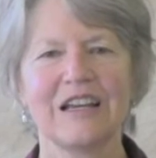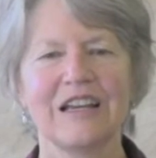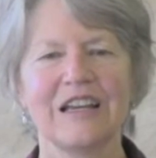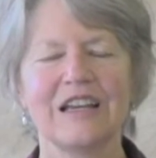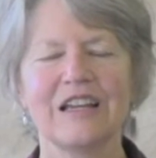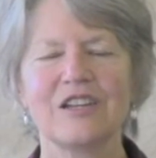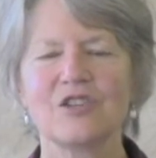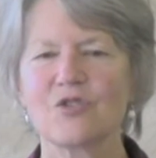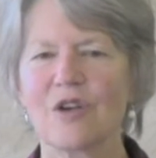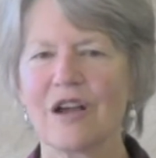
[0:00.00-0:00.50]

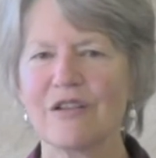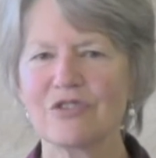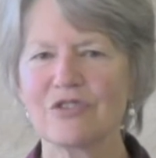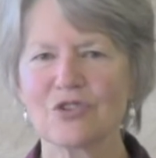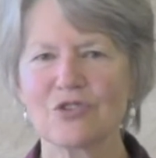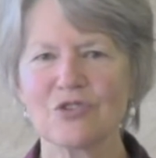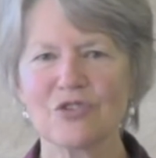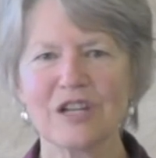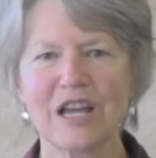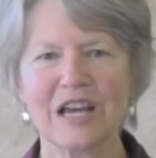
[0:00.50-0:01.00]
It drives
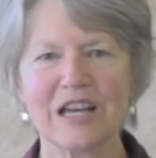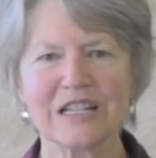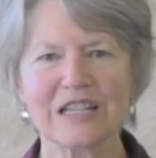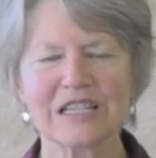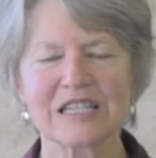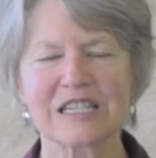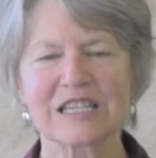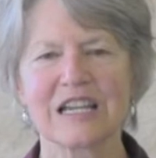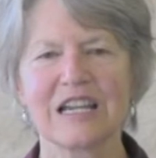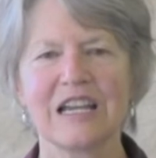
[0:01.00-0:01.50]
her
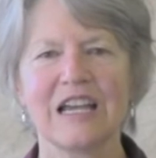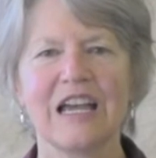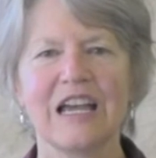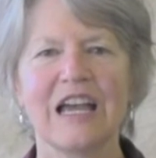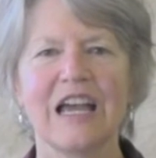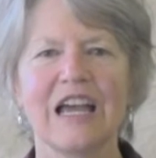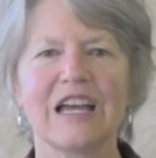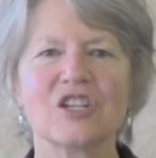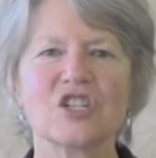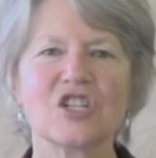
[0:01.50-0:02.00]
nuts.
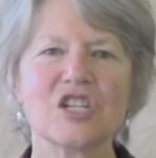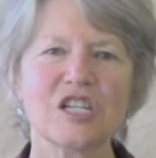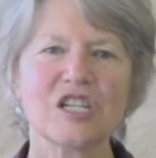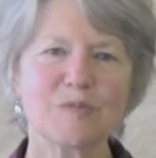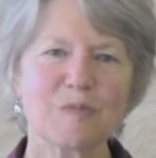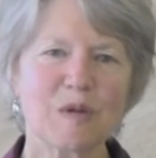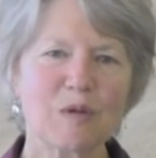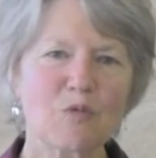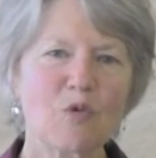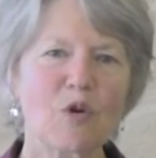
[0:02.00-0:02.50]
And she's
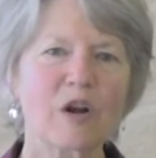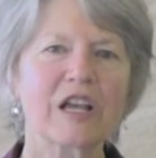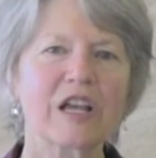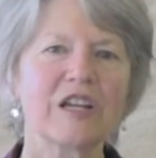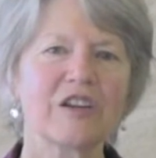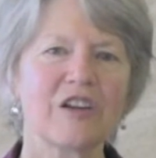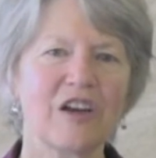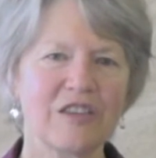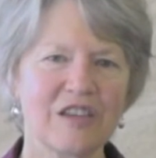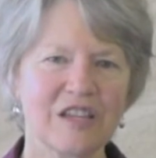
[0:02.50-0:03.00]
been
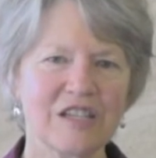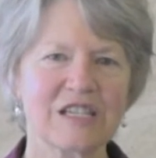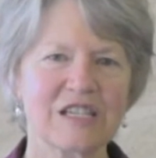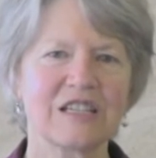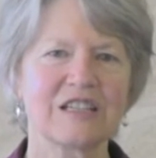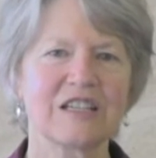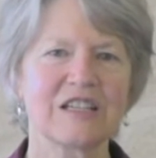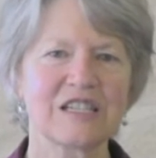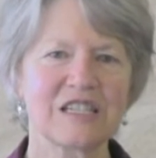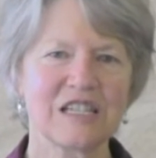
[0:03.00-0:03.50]
working on this
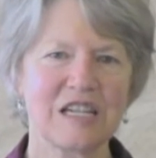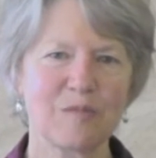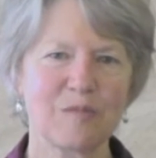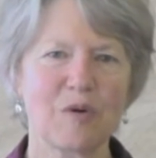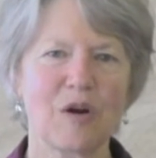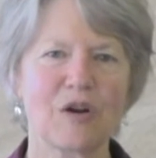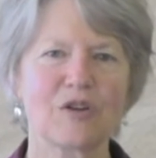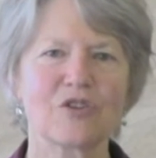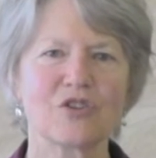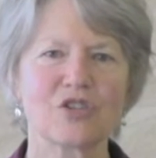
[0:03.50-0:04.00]
in listening
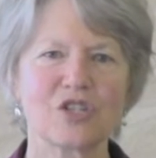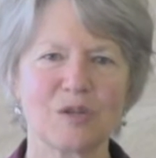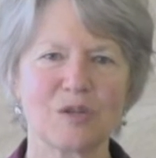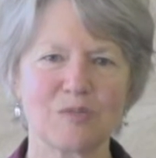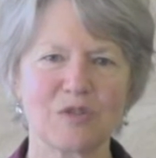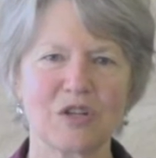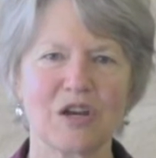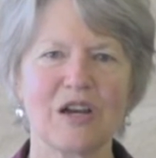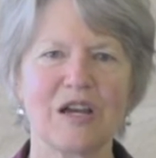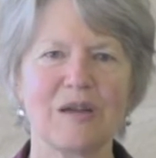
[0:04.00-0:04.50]

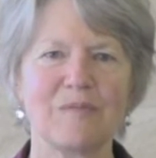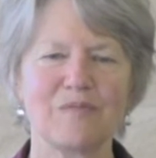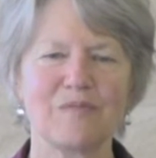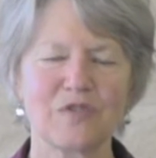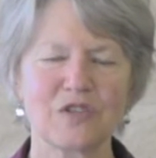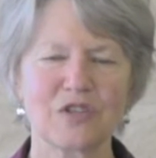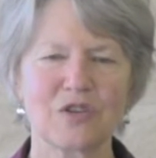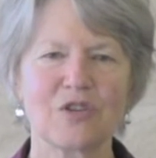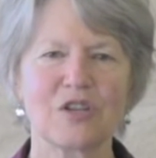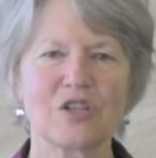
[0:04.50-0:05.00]
partnership
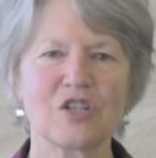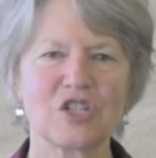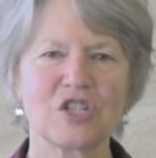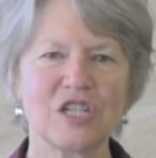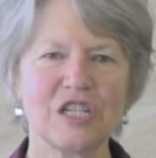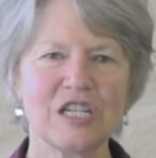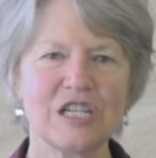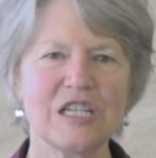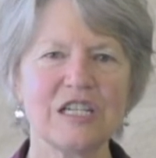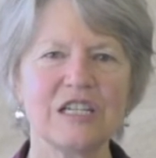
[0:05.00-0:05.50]
time so that
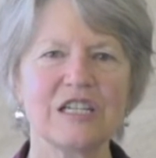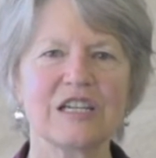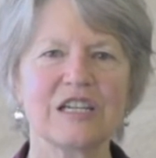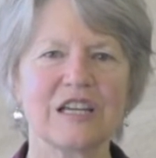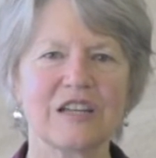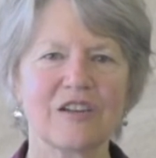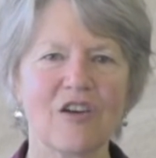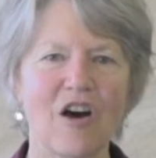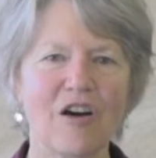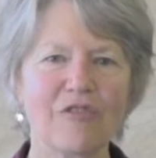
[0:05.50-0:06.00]
she
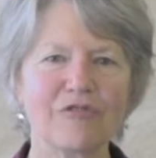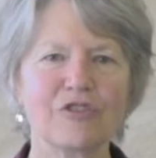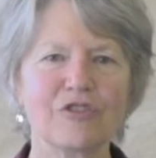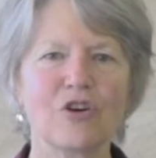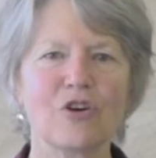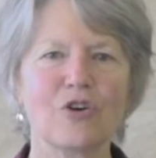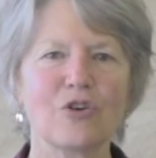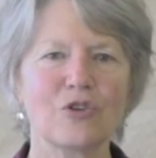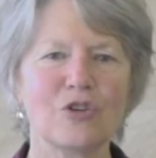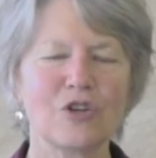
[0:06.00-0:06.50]
can
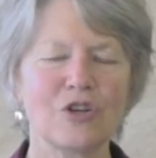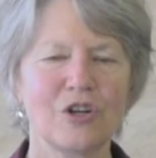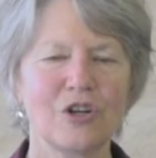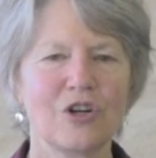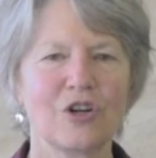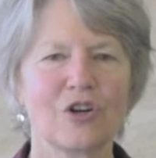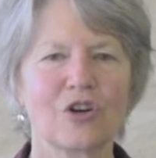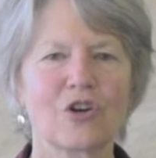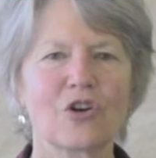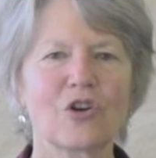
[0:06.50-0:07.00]
offload
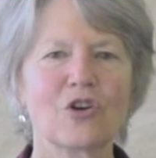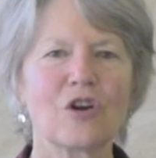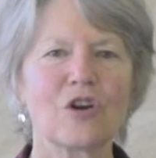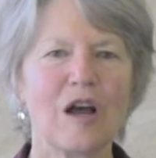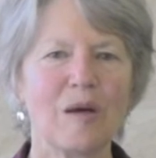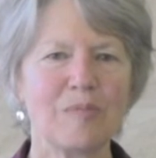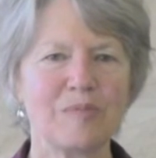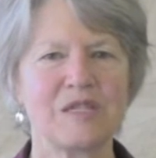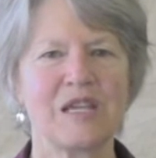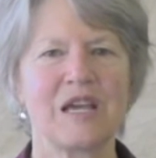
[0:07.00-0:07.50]
her
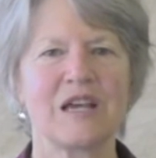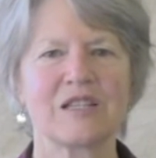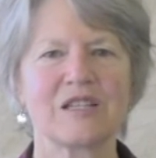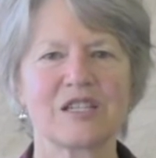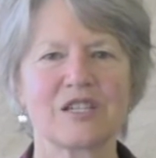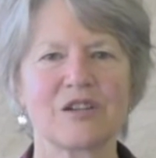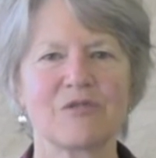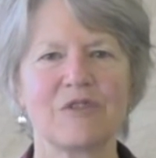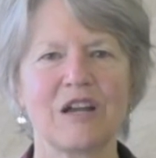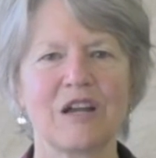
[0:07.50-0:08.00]

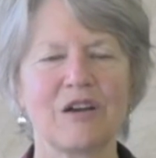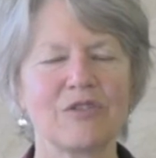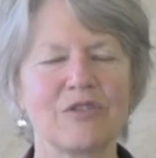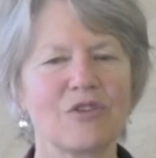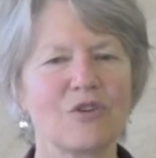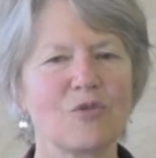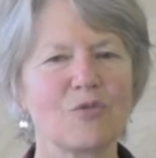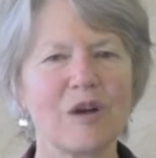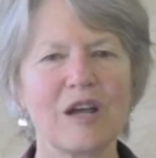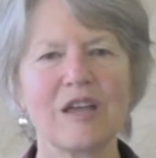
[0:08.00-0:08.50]
upsets around
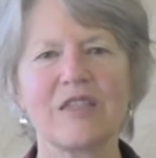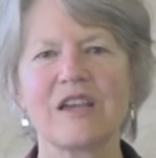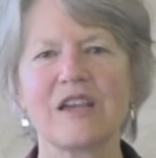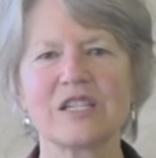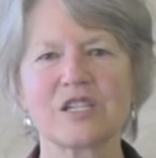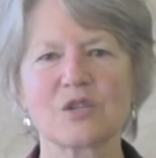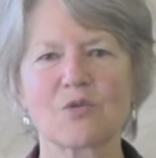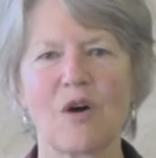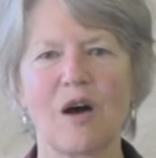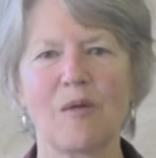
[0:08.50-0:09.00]
the way they
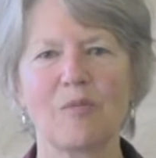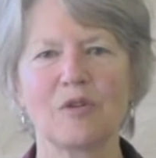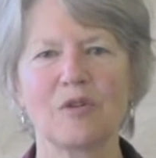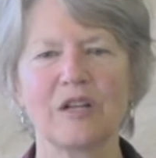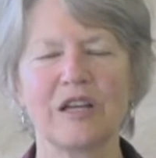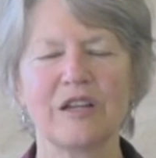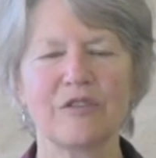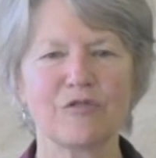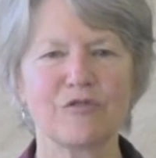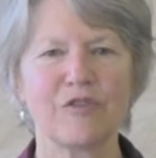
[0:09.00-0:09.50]
squabble
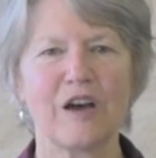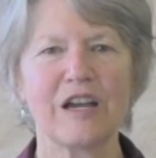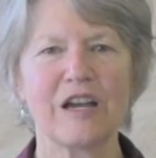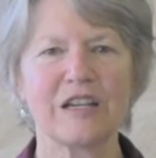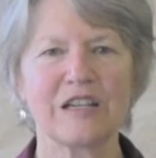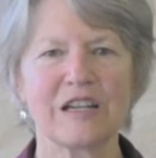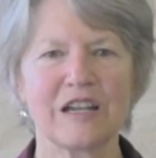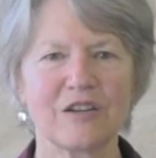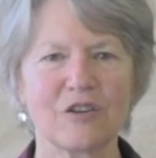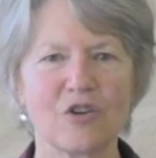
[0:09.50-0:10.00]
and
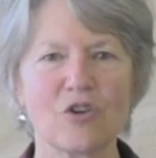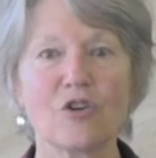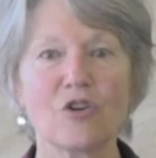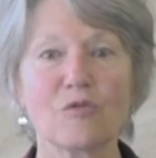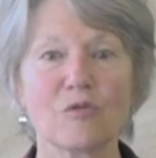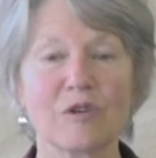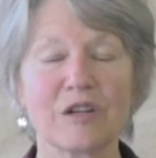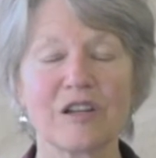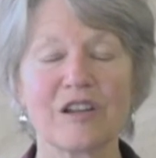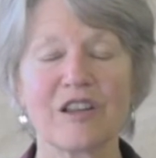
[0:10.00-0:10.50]
fight and
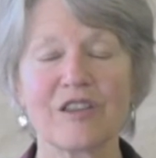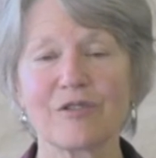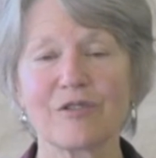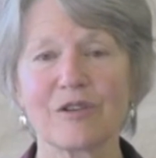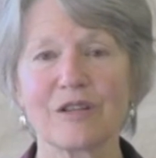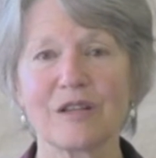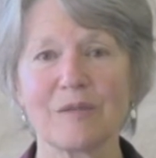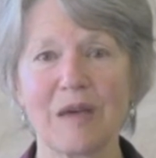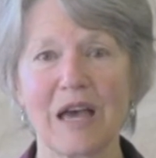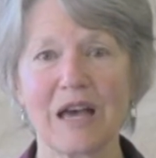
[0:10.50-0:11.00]
hurt one another
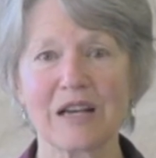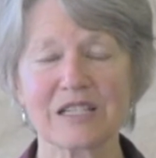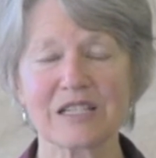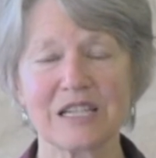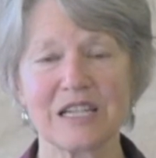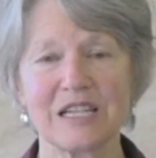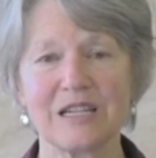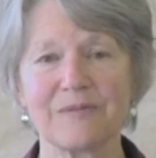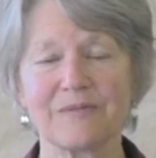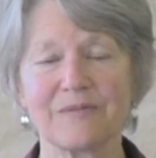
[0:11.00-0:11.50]
in the back
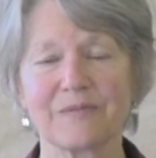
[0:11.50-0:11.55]
seat.